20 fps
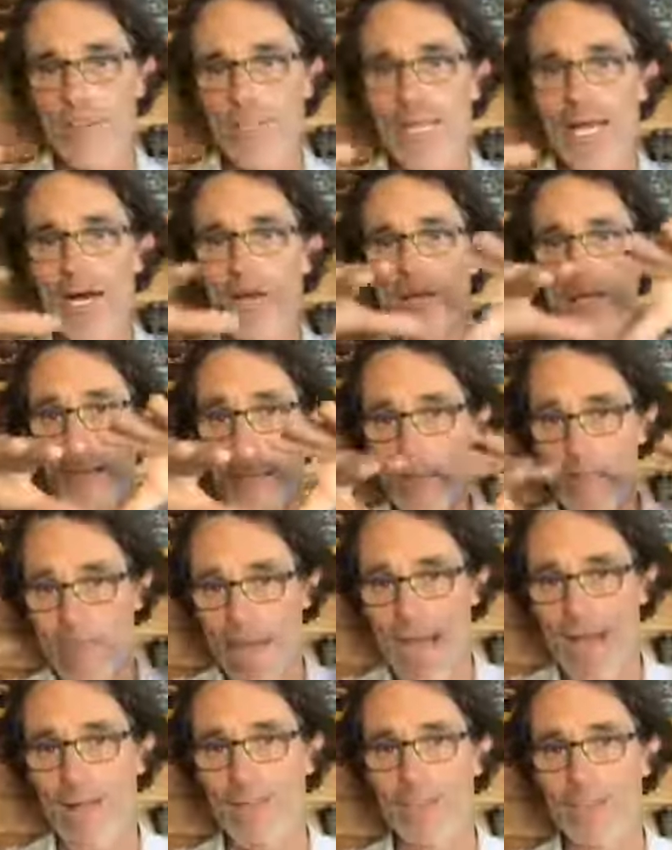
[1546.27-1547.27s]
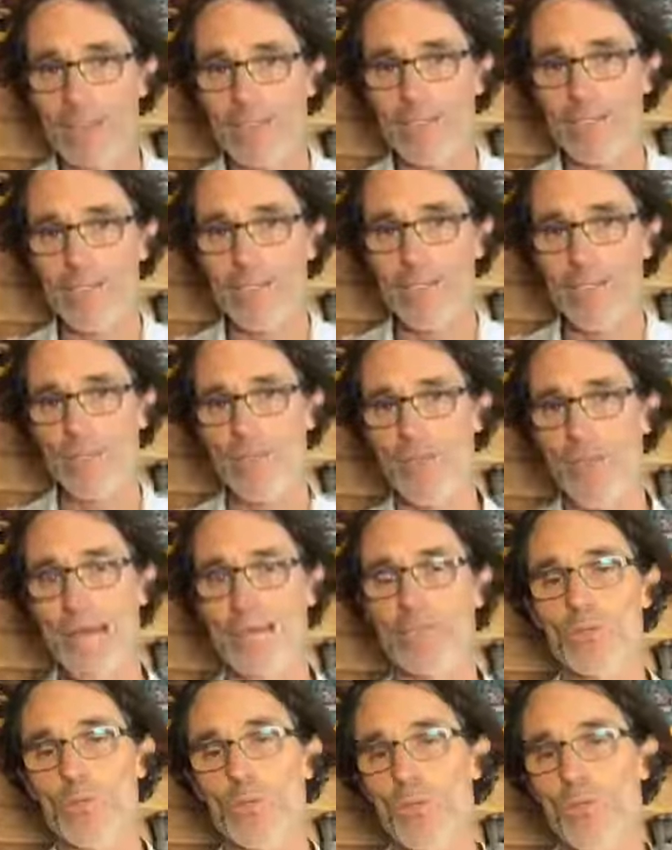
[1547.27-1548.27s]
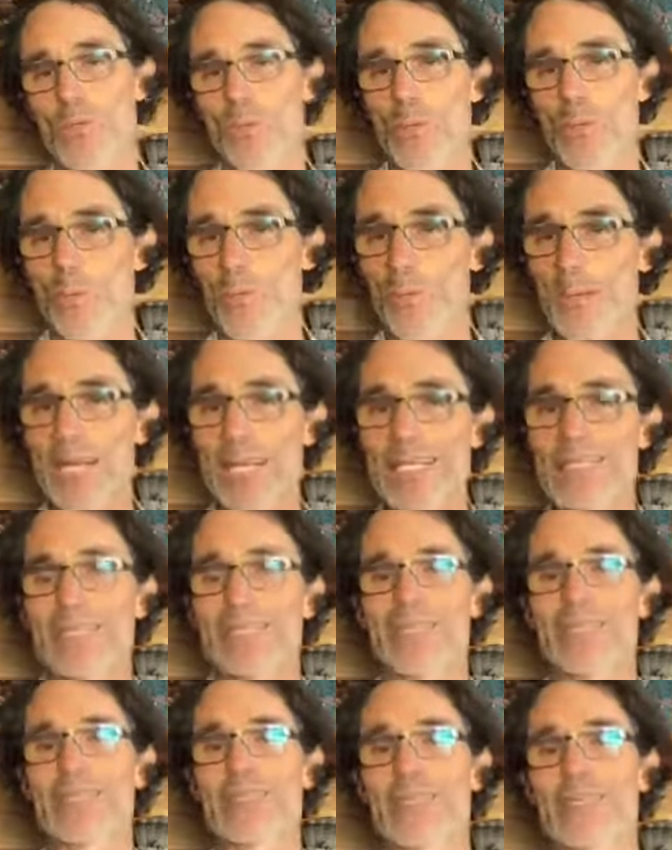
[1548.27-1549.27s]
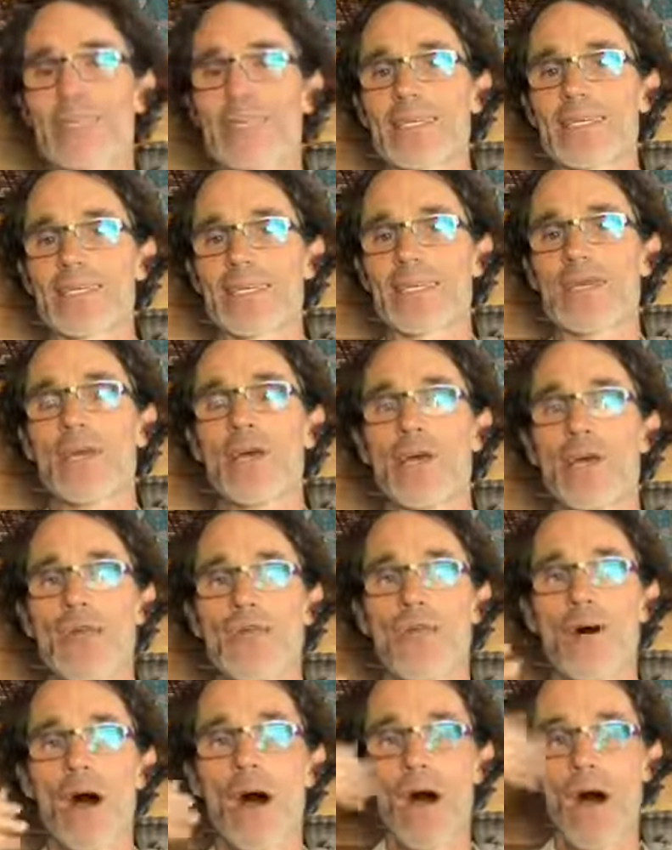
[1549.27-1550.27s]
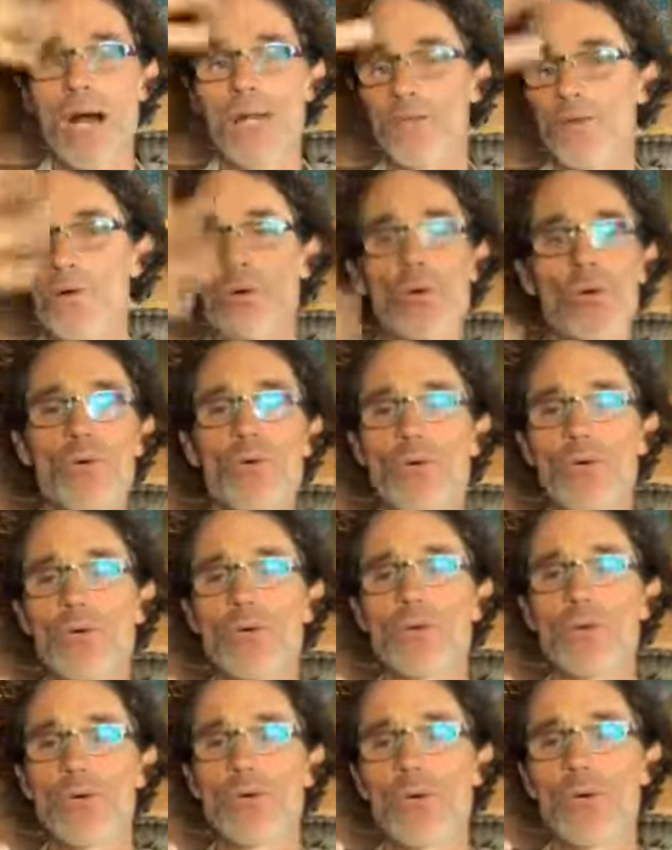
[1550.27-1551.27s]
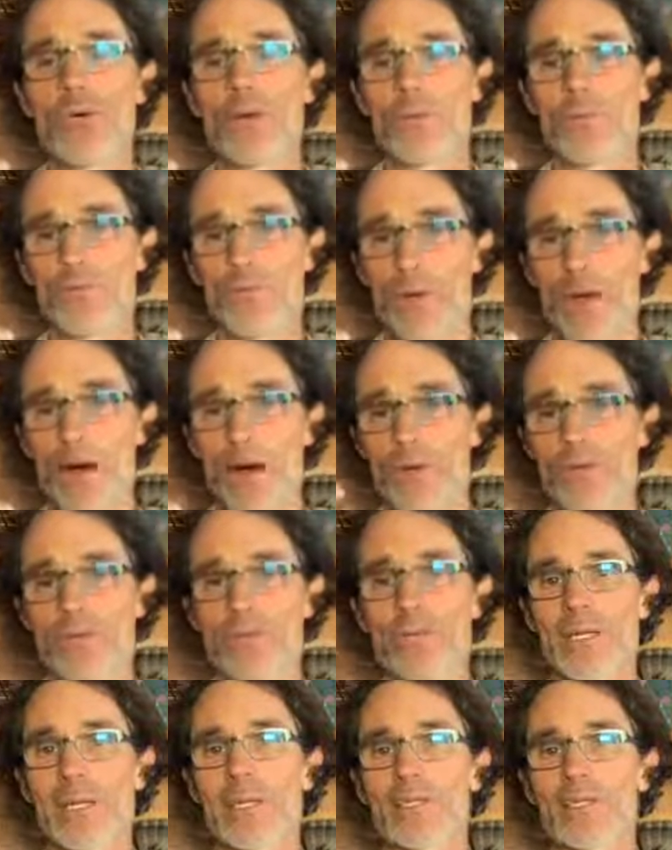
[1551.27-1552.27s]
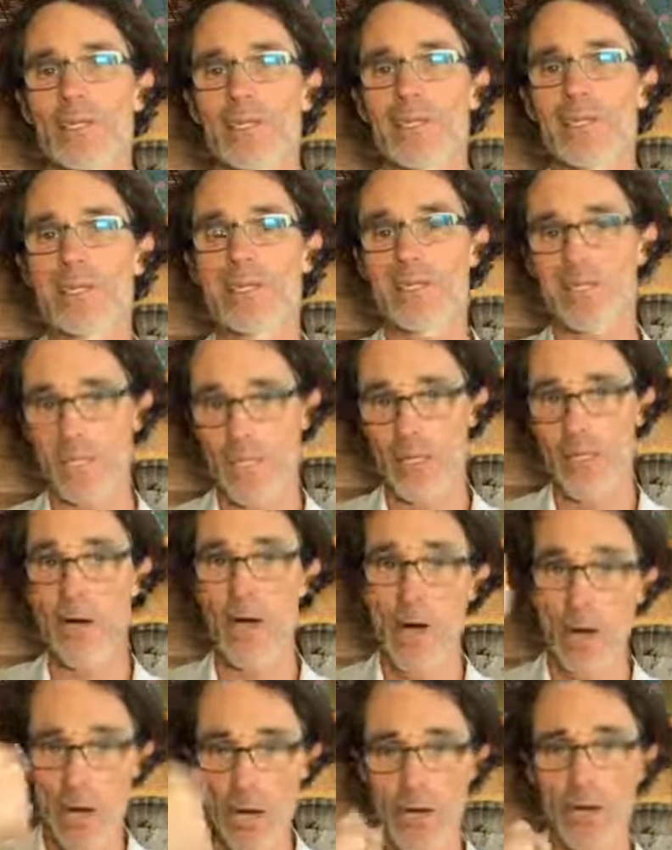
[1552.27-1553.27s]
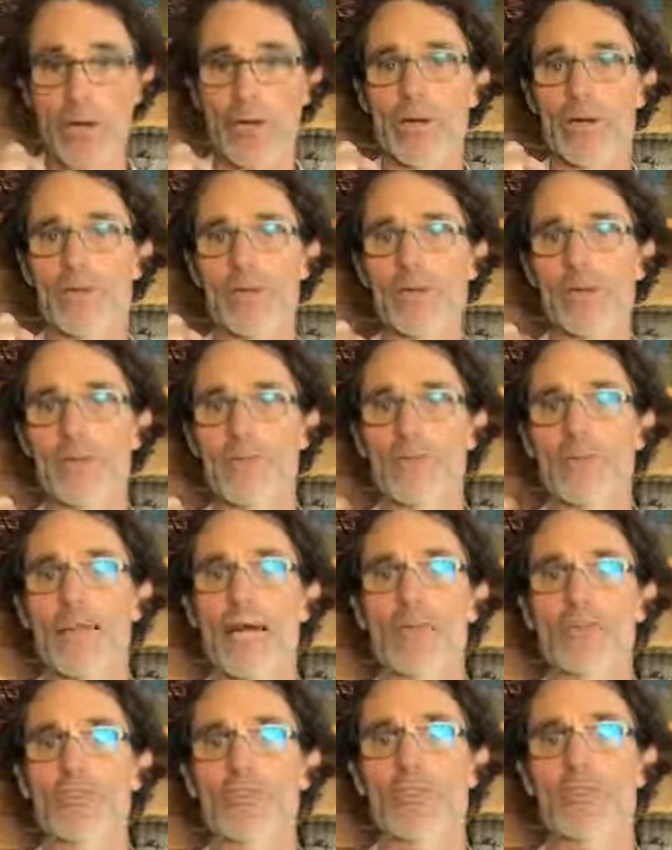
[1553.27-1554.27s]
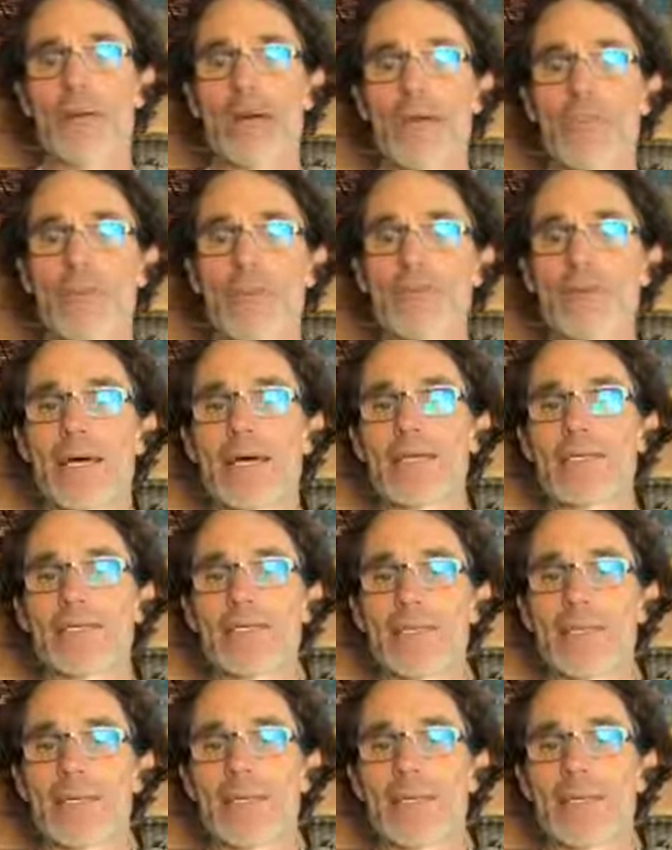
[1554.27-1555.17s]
down and balanced. So that's one of the basic things. And the hot cold alternation is the heart of naturopathic medicine.